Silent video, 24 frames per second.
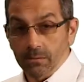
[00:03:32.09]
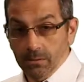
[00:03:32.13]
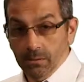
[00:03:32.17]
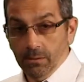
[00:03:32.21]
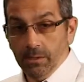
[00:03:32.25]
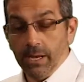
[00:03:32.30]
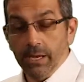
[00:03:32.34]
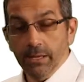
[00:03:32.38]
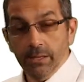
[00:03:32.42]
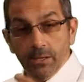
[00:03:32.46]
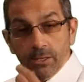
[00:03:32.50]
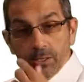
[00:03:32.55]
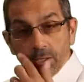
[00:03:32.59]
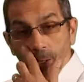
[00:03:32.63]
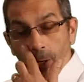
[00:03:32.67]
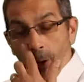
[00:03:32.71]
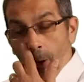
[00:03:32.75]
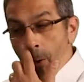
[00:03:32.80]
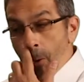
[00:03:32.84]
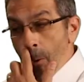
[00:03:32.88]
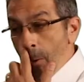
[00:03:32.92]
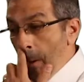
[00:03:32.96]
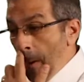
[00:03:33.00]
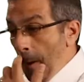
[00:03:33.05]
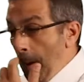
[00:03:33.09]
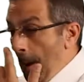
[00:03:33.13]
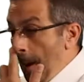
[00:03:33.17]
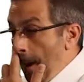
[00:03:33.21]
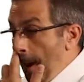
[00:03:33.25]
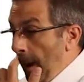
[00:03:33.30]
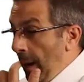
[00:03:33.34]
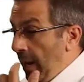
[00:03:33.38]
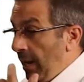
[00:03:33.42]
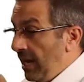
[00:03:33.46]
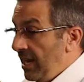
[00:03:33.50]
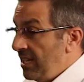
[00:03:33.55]
Okay, there's a goal.
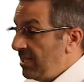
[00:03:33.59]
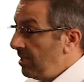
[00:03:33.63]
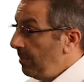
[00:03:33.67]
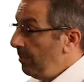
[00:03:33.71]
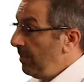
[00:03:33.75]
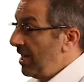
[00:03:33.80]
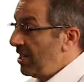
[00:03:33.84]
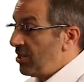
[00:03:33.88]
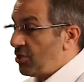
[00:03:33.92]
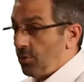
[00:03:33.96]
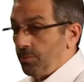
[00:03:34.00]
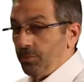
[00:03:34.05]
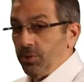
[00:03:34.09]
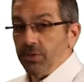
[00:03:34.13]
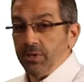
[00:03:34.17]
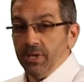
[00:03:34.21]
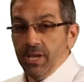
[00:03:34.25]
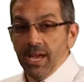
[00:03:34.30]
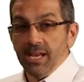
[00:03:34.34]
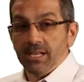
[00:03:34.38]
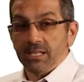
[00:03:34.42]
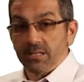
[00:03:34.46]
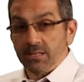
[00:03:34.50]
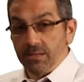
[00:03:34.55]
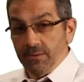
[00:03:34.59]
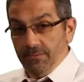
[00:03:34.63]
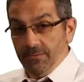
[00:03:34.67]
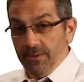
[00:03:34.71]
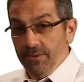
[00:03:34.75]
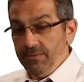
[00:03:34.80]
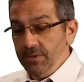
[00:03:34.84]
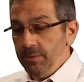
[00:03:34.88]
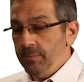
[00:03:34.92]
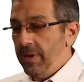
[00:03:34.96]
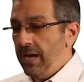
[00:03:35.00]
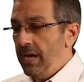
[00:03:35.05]
Is it measurable? Yes,
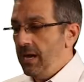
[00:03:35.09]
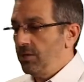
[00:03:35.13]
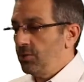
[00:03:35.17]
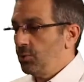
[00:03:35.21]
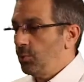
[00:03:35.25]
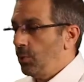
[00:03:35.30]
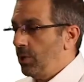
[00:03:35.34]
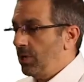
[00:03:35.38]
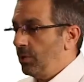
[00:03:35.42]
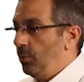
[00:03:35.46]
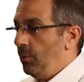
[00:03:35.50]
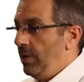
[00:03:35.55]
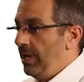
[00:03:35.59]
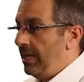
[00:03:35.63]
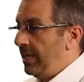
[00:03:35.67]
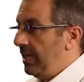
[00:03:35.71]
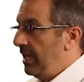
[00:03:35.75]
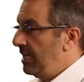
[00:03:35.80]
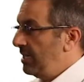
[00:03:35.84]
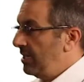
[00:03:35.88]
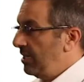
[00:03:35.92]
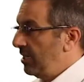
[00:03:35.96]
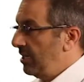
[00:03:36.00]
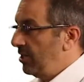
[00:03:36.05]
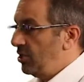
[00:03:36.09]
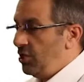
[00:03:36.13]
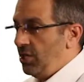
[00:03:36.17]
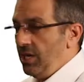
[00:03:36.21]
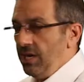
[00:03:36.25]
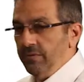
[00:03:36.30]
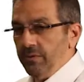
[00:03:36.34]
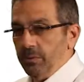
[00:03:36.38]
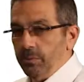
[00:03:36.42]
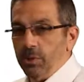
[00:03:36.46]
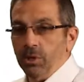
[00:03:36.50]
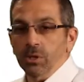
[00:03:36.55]
50 pounds 1 week. Is it
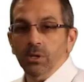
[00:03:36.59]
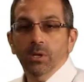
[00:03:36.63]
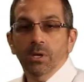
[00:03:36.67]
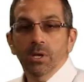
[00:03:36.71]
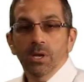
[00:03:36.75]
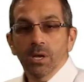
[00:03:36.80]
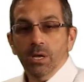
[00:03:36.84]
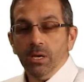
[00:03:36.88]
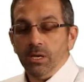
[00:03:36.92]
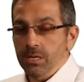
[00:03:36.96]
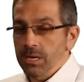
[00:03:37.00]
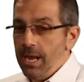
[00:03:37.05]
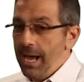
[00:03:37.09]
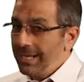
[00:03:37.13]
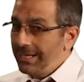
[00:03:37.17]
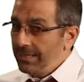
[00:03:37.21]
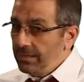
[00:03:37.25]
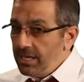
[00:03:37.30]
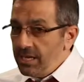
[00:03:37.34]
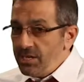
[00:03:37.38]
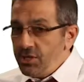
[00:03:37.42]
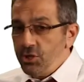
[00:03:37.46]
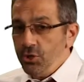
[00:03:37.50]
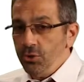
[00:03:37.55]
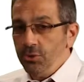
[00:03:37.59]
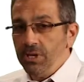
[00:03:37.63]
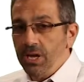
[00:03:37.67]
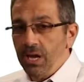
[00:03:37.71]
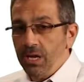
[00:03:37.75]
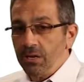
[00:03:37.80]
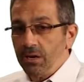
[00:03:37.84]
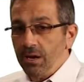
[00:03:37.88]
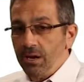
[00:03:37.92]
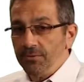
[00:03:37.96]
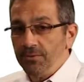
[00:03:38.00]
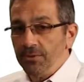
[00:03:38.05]
achievable? Not unless you
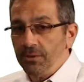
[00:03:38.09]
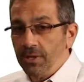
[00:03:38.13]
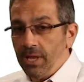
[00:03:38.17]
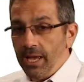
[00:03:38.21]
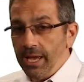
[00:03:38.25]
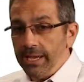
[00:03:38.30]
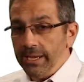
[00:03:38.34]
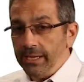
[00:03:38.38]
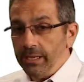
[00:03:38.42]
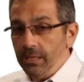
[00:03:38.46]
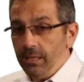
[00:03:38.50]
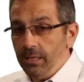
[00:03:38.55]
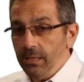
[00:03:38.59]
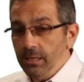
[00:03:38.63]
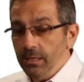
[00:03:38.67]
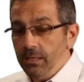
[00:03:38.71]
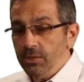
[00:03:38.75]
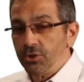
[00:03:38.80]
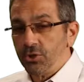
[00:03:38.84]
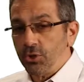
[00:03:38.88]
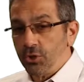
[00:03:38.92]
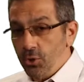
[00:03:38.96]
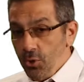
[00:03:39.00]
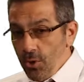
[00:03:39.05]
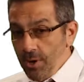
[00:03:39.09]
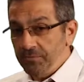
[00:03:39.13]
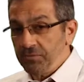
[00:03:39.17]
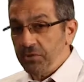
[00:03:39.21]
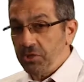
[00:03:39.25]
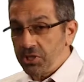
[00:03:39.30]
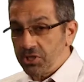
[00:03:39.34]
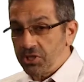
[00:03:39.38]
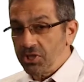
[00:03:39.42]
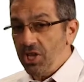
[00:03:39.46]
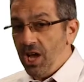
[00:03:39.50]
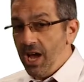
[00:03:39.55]
cut off a leg. So you have
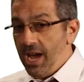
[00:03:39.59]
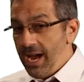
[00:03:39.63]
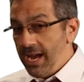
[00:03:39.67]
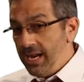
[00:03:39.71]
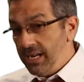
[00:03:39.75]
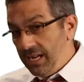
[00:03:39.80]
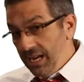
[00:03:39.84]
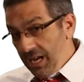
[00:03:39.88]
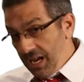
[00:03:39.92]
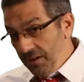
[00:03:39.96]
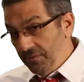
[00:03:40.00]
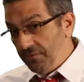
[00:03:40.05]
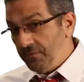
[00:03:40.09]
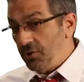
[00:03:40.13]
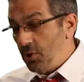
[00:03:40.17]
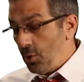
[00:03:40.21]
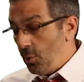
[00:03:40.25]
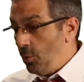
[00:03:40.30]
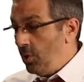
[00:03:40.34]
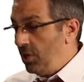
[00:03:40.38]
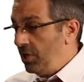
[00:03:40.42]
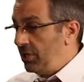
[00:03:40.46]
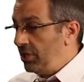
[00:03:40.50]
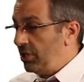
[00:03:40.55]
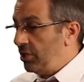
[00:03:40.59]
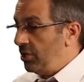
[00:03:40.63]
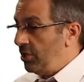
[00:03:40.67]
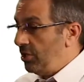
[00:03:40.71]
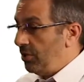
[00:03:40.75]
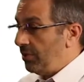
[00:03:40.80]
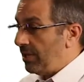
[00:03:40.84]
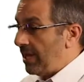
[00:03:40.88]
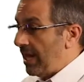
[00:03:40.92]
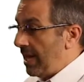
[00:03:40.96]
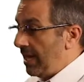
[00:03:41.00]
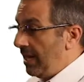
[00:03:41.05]
to decide if you're willing to
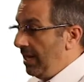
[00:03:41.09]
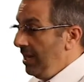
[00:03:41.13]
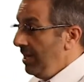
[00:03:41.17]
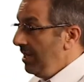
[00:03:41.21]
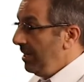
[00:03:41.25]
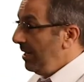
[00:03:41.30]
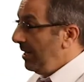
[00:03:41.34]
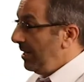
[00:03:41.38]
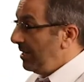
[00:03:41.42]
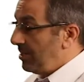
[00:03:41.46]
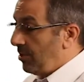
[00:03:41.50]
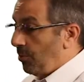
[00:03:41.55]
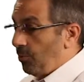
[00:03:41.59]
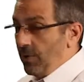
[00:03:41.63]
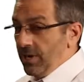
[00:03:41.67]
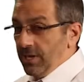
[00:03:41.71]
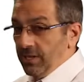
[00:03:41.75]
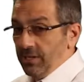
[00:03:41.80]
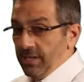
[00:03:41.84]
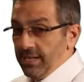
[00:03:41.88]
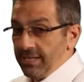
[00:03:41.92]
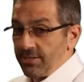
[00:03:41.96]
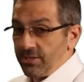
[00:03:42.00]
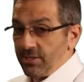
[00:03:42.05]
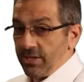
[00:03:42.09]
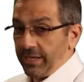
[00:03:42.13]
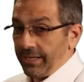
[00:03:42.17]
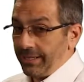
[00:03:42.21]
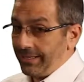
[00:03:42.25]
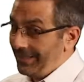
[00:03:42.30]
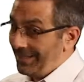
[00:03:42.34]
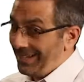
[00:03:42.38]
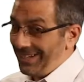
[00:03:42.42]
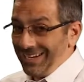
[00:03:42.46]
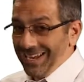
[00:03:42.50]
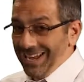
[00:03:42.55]
do that. Is it
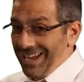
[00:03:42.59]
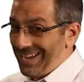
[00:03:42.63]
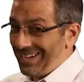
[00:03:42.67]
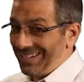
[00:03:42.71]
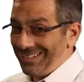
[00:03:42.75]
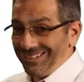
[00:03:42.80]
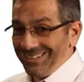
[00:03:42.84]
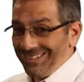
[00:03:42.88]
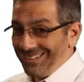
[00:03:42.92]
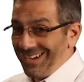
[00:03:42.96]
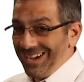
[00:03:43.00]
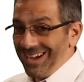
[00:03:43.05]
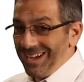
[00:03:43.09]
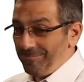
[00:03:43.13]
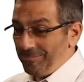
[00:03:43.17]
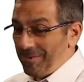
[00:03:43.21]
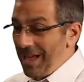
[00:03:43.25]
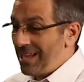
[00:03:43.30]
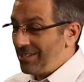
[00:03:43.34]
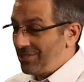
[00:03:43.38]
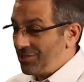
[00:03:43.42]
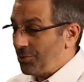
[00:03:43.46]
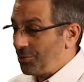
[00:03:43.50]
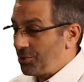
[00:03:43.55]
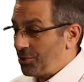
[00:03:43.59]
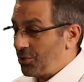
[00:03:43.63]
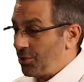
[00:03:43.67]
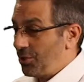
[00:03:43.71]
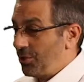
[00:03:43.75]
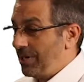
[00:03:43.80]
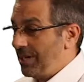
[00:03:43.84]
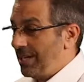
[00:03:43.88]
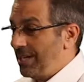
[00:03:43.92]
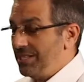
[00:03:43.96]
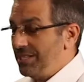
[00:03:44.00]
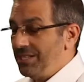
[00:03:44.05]
realistic? Again, I'm not so
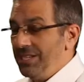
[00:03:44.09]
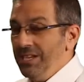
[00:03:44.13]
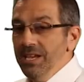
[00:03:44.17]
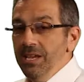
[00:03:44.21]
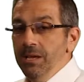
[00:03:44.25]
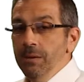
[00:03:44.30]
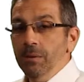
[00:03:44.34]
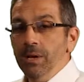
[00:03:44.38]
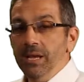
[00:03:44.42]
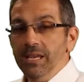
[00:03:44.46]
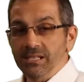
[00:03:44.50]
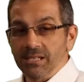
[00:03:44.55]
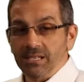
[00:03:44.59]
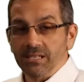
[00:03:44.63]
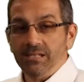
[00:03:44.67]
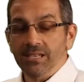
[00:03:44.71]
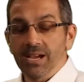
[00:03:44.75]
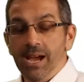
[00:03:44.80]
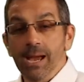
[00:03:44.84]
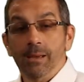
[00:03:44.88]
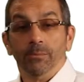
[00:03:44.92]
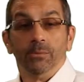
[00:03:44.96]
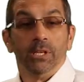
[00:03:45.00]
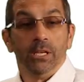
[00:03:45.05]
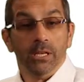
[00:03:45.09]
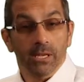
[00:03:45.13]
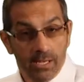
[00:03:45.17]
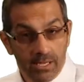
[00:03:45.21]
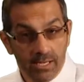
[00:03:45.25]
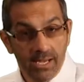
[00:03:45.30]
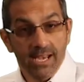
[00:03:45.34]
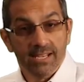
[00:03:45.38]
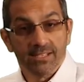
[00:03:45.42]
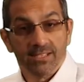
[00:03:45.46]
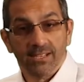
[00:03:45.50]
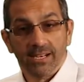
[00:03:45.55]
sure it is. Is it timely?
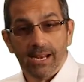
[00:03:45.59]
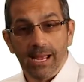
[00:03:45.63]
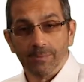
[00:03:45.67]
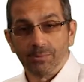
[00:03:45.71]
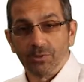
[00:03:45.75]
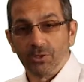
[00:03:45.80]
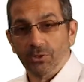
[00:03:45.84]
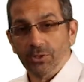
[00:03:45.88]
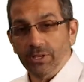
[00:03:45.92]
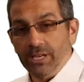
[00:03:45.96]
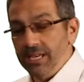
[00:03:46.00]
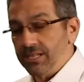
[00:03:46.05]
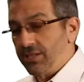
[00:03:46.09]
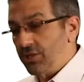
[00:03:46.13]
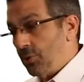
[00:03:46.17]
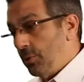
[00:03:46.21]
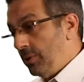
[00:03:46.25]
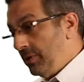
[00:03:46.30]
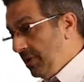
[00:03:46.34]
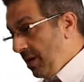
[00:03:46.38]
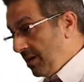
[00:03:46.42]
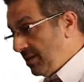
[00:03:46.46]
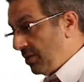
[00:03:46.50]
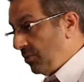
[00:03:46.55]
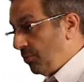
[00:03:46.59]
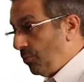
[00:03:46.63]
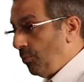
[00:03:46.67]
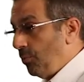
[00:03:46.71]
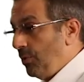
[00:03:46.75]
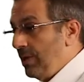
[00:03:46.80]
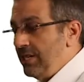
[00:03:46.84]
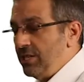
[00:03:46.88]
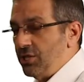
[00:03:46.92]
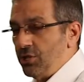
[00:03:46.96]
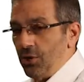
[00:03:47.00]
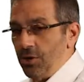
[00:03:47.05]
Yes, it absolutely is. So it doesn't
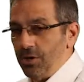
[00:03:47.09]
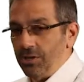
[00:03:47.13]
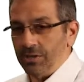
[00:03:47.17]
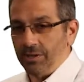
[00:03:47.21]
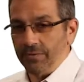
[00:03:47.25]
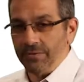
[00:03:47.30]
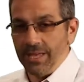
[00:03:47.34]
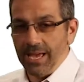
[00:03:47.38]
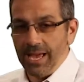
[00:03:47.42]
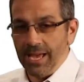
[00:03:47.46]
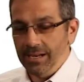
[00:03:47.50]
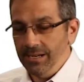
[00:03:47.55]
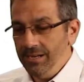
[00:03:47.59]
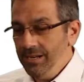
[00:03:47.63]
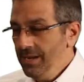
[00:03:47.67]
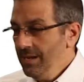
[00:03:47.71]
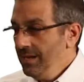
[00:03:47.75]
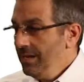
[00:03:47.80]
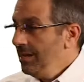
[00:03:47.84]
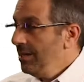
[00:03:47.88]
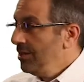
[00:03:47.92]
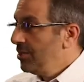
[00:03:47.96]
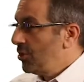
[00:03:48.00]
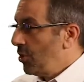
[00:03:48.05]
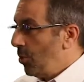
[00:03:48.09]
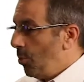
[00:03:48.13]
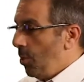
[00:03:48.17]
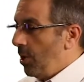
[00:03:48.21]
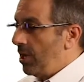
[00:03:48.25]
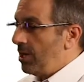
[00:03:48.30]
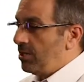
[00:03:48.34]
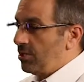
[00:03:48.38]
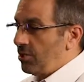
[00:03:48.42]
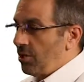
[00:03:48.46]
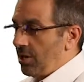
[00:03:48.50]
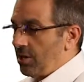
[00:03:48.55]
reach all of that. So
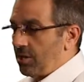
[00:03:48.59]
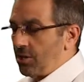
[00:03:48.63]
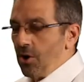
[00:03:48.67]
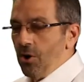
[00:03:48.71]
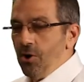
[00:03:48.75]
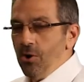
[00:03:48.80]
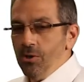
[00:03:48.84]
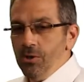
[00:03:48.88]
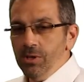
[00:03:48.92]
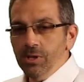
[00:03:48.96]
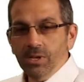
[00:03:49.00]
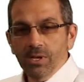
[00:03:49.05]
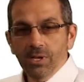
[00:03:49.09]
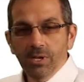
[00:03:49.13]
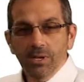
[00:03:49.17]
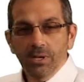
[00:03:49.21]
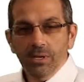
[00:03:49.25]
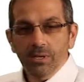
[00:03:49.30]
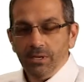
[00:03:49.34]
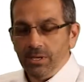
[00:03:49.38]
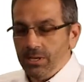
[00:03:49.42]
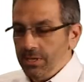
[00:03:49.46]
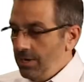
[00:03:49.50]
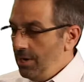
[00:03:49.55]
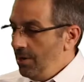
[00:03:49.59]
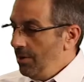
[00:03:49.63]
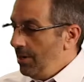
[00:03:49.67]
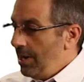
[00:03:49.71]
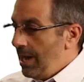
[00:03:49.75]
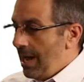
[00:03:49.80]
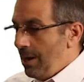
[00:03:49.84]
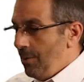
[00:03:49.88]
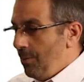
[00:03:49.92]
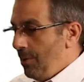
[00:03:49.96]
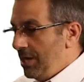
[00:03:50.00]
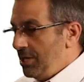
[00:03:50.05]
what is our goal? You know,
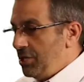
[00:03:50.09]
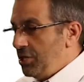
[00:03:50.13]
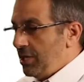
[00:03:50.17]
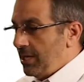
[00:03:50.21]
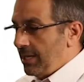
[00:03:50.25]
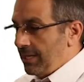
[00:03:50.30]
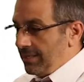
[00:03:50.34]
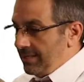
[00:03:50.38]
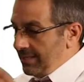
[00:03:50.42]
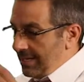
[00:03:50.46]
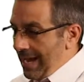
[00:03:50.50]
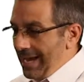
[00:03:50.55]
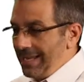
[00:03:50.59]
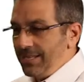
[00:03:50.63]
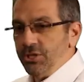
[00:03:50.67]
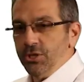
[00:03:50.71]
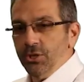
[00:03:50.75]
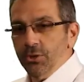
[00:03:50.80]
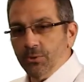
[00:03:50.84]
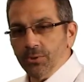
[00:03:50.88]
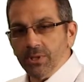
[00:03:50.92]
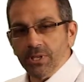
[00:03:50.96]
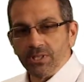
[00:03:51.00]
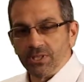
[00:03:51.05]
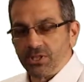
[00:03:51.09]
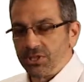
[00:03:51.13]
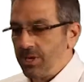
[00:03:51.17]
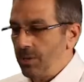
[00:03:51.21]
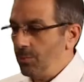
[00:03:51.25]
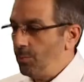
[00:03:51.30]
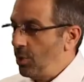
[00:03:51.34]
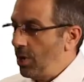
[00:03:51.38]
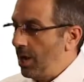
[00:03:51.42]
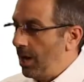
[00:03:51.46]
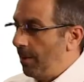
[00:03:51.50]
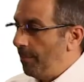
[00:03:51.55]
I want you to tattoo this
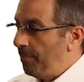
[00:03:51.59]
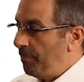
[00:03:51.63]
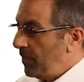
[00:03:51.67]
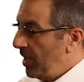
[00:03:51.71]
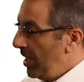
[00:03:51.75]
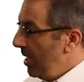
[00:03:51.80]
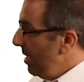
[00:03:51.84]
somewhere.